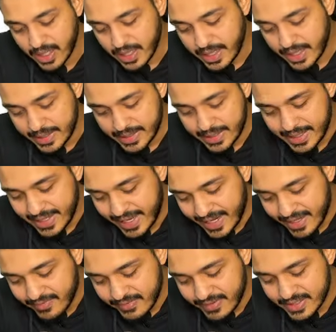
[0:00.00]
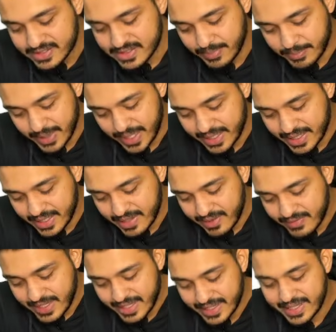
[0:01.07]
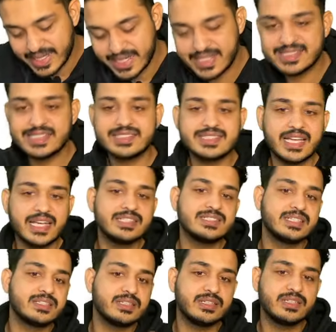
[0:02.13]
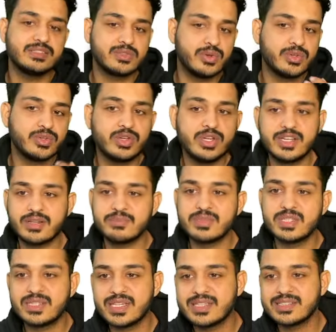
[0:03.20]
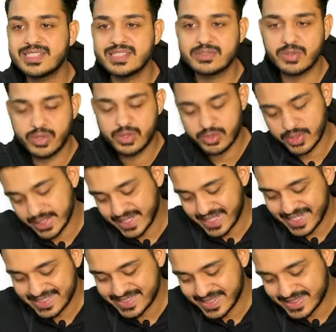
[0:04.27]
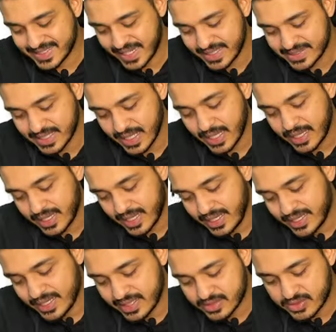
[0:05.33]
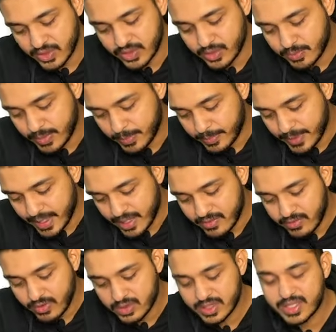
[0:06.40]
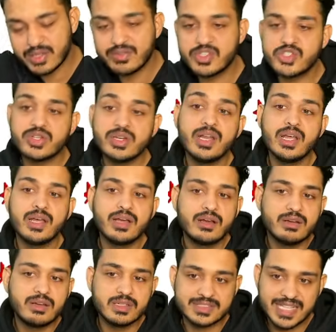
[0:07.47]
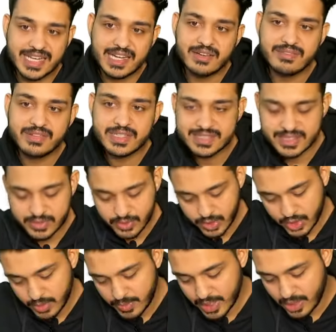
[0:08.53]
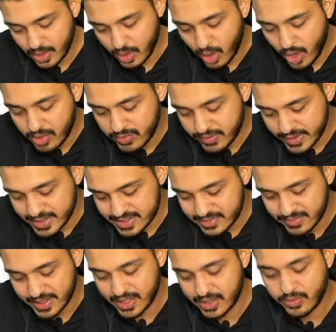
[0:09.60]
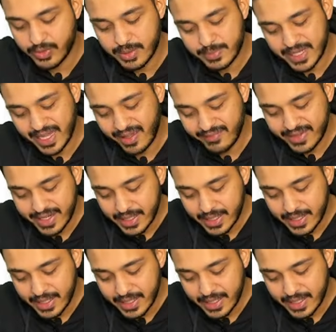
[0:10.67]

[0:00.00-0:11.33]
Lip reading: in the lag phase. The bacteria will increase in size. He is going to eat up the things, he is going to increase the size, right? It is going to prepare for the division. Second phase is going to be log phase, where you will be having